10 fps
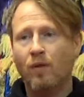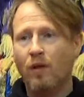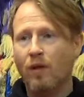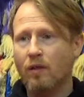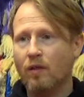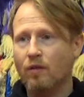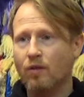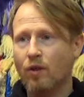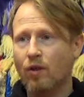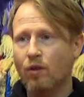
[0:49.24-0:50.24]
and has
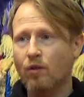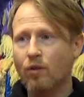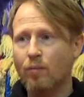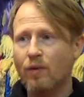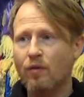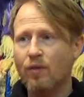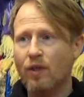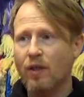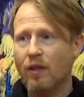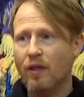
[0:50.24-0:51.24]
got a good
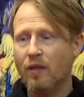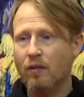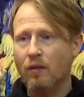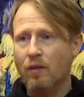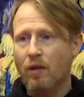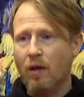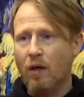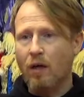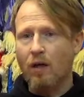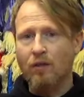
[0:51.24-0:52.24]
ability in
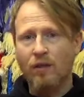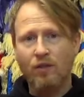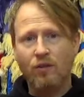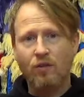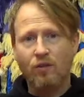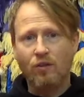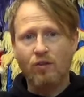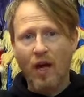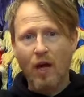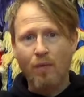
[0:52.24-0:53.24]
distance and
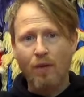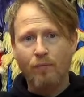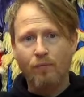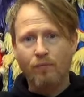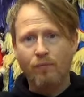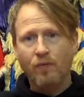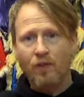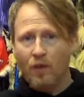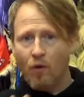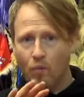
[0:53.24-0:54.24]
timing.
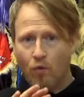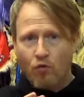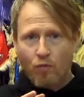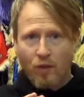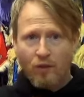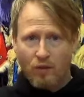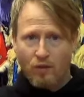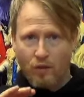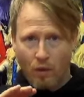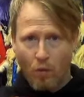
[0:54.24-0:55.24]
They don't move much,
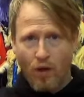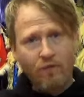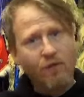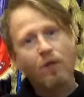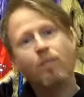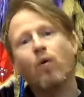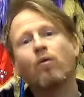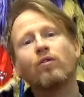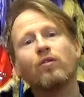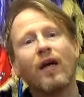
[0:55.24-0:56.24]
they wait for the
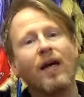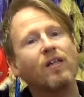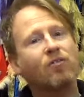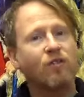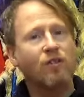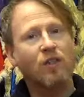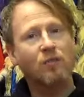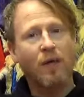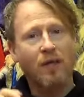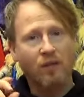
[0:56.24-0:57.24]
opponent to enter into their
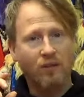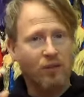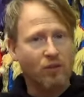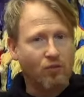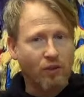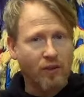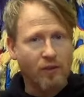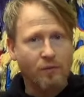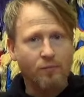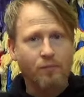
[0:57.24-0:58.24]
space and they strike.
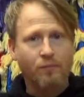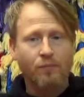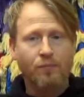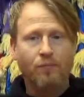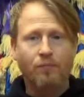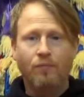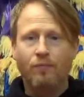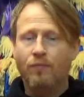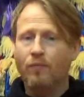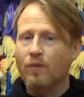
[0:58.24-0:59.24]

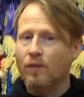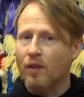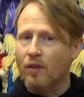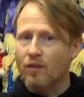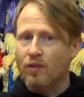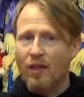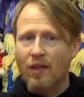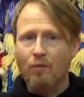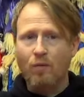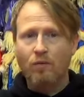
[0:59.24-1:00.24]
Okay, the
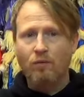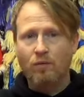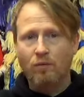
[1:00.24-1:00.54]
second one,